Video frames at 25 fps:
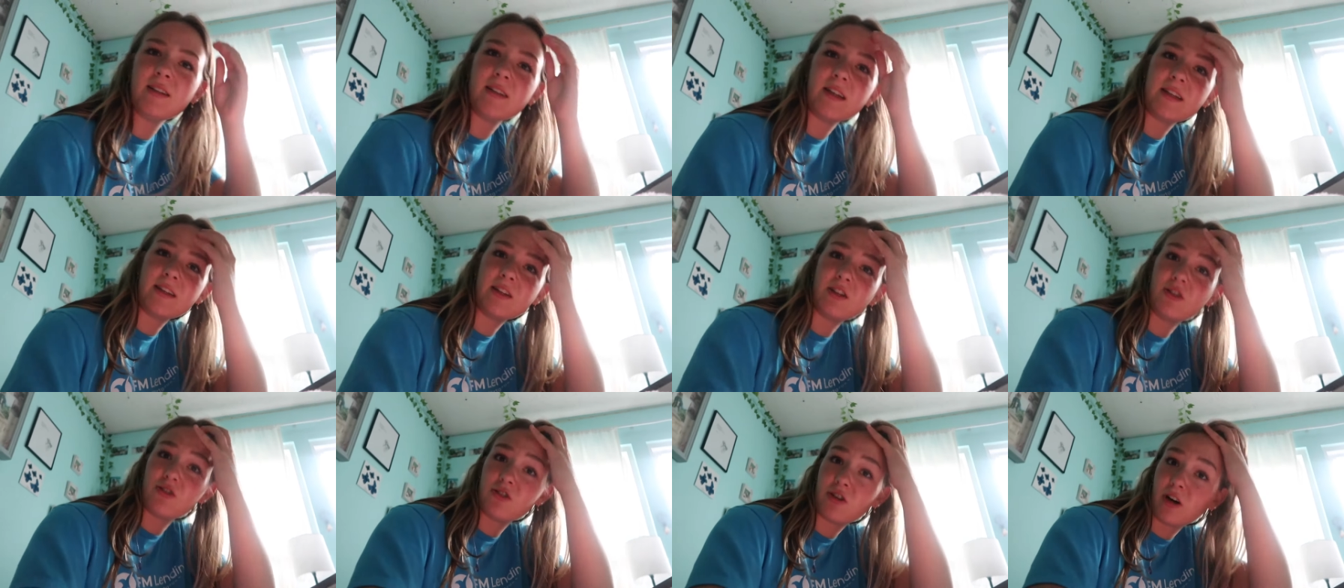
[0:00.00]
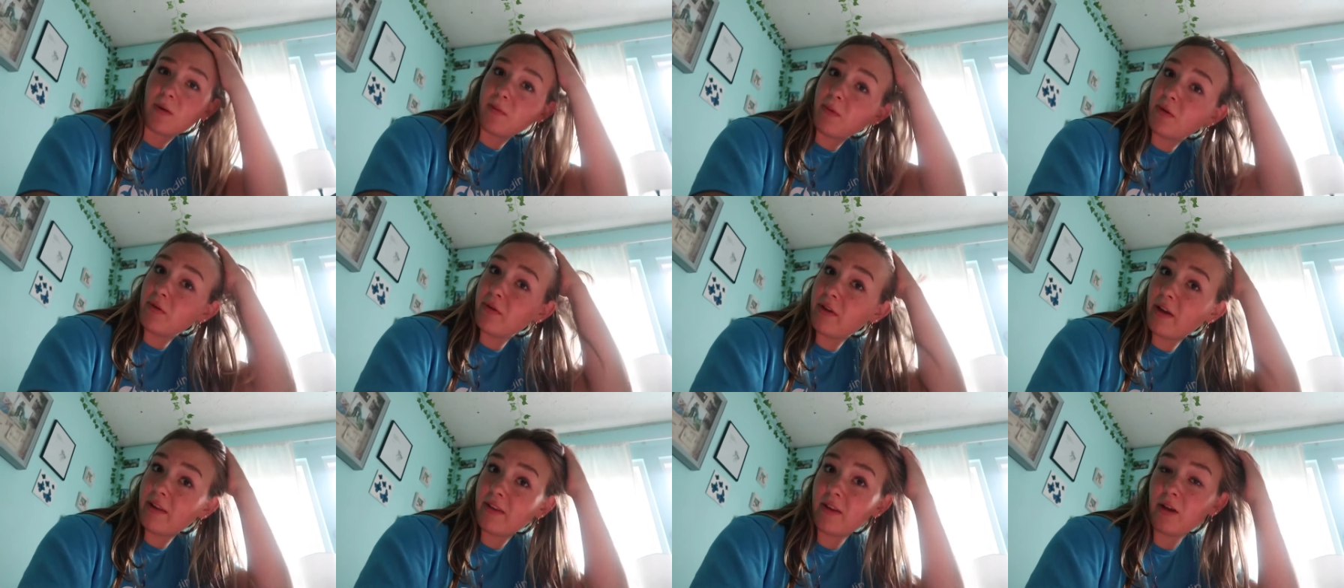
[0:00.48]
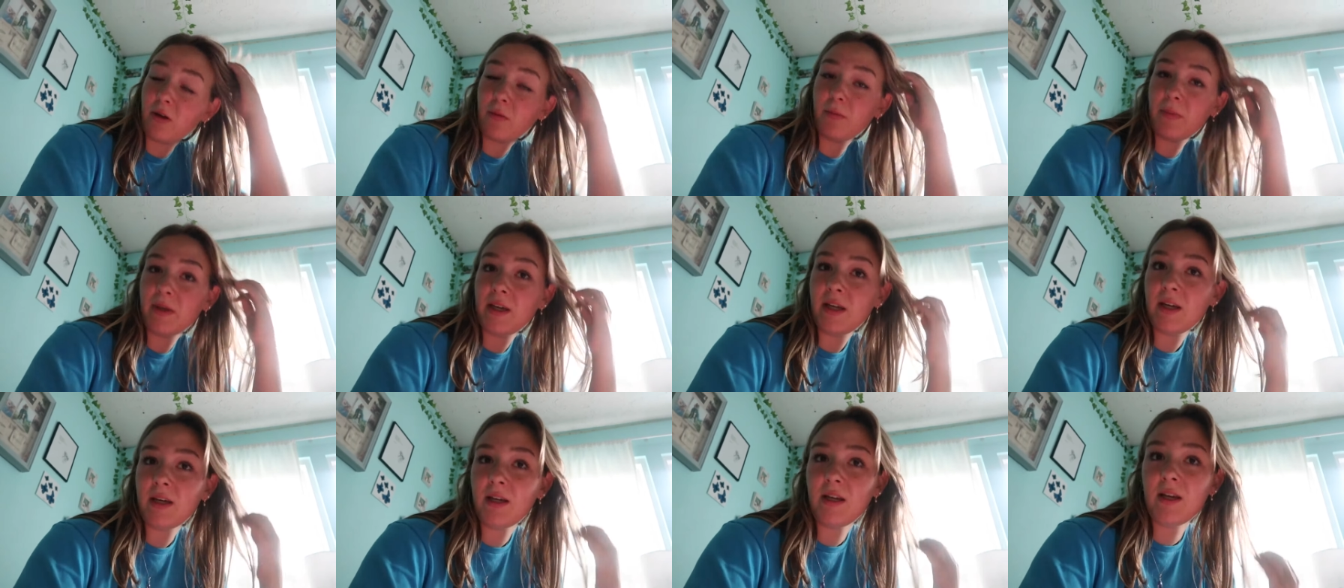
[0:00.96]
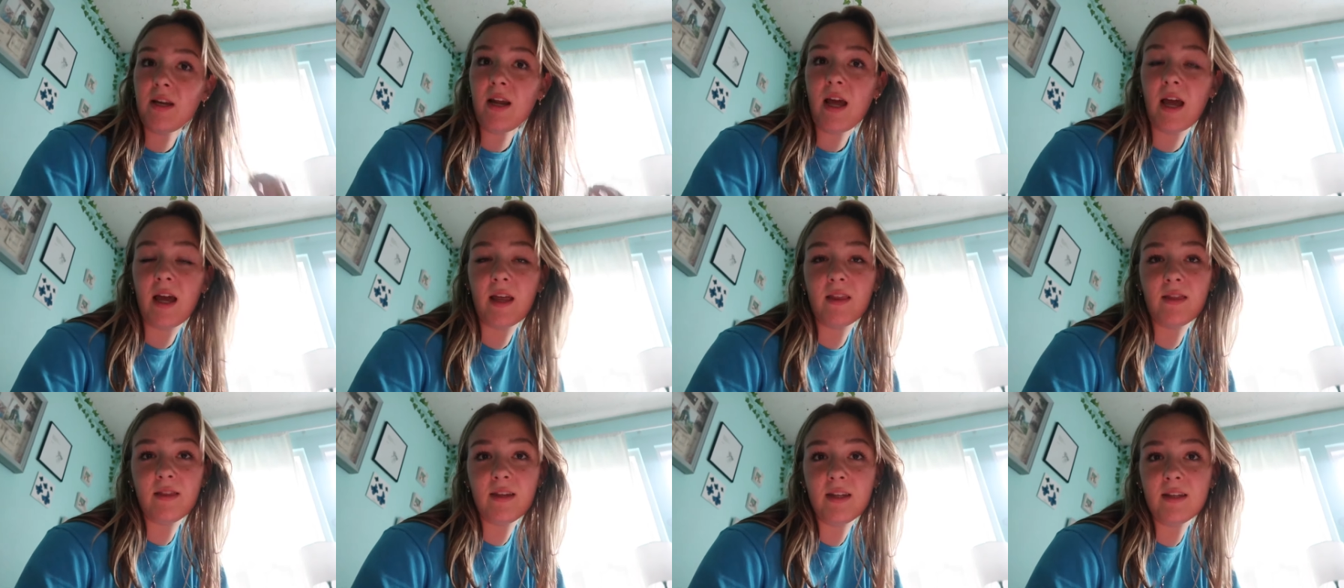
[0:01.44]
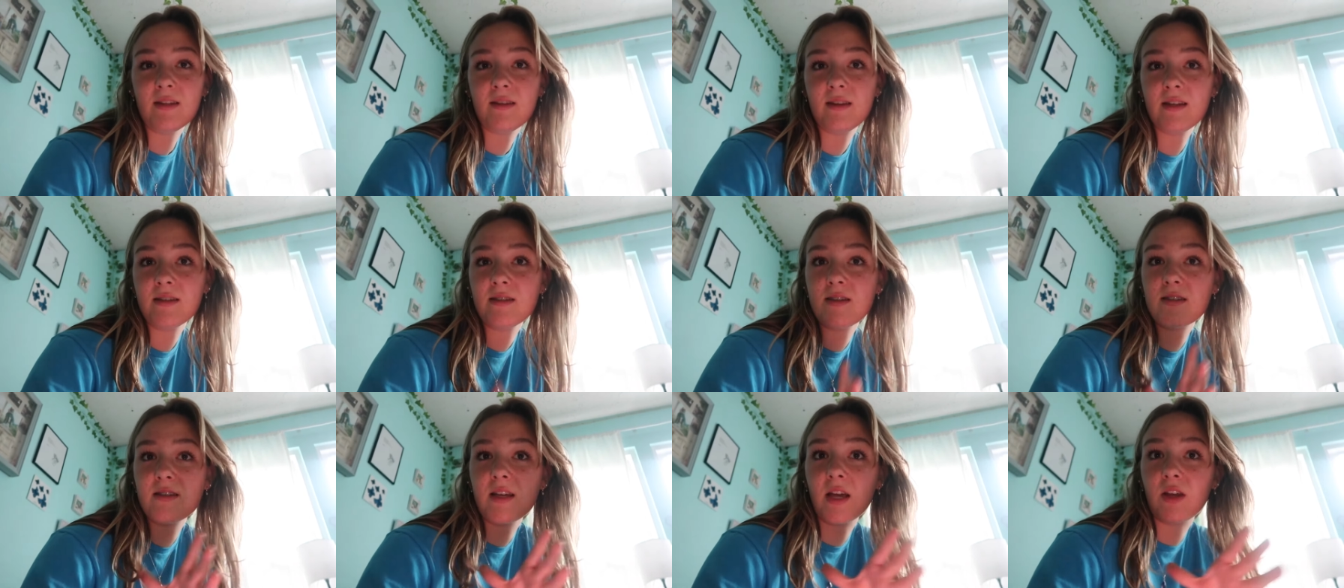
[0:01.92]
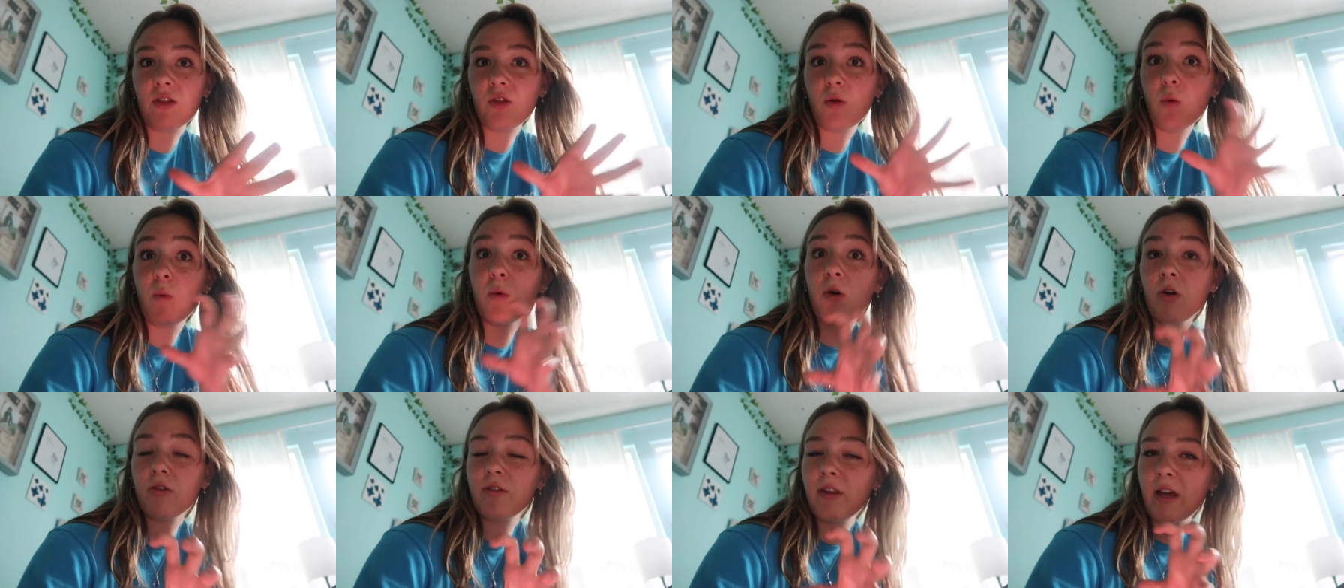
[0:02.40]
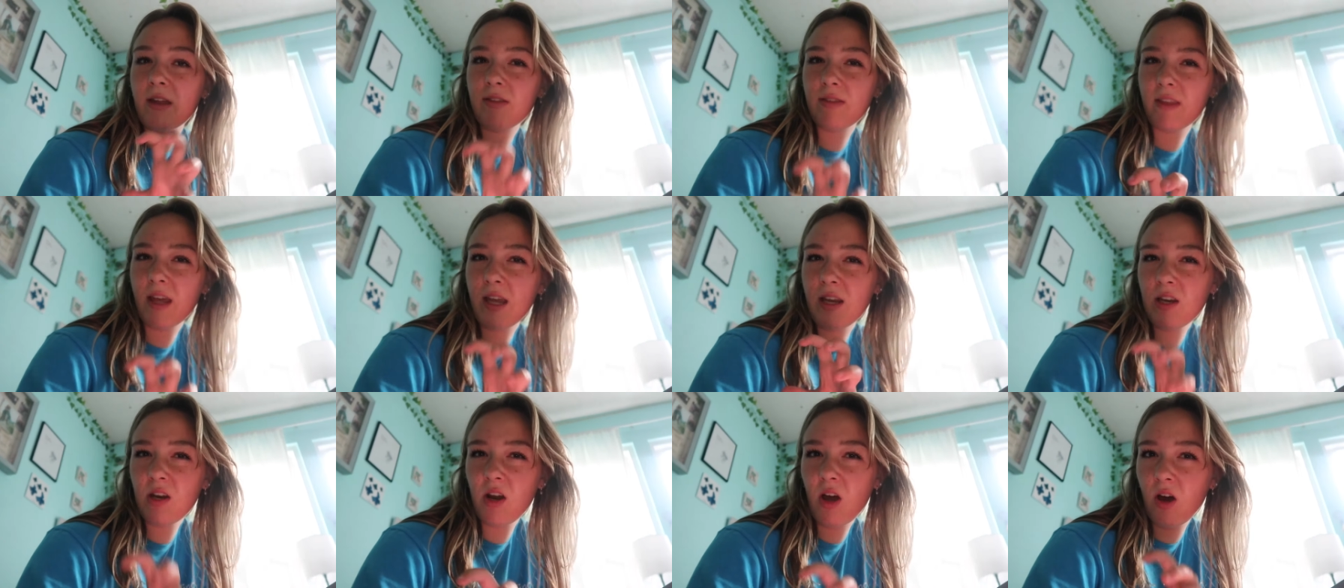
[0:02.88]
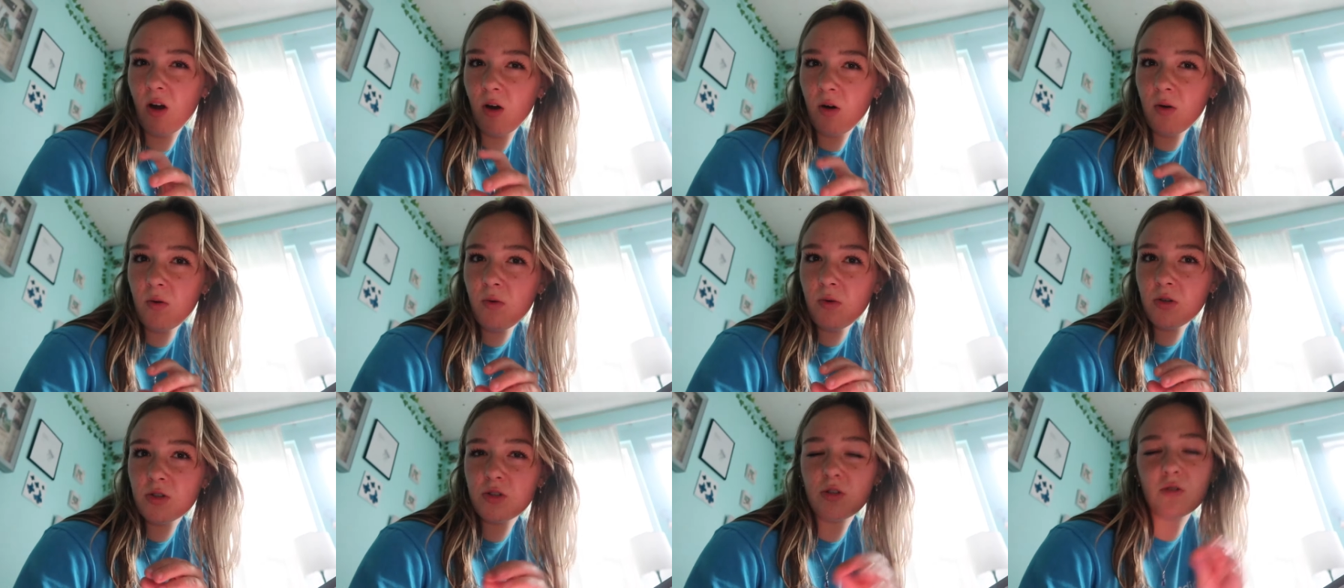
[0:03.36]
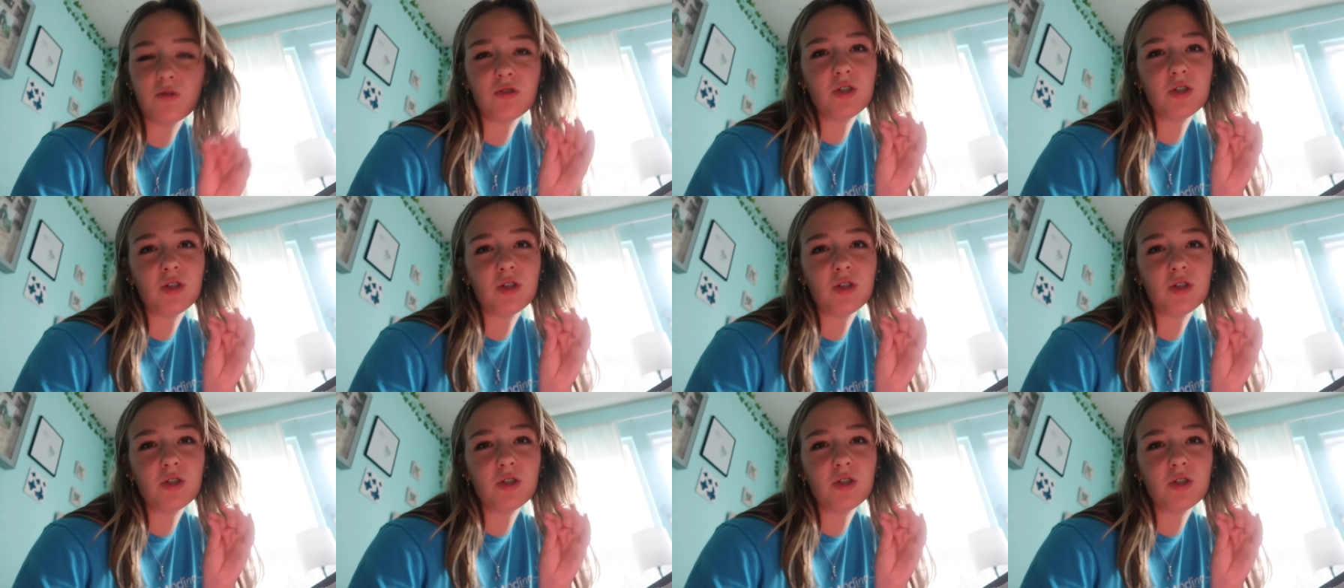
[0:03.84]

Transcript: like, the trouble that they'll be in, and th this is, like, the world that they know, so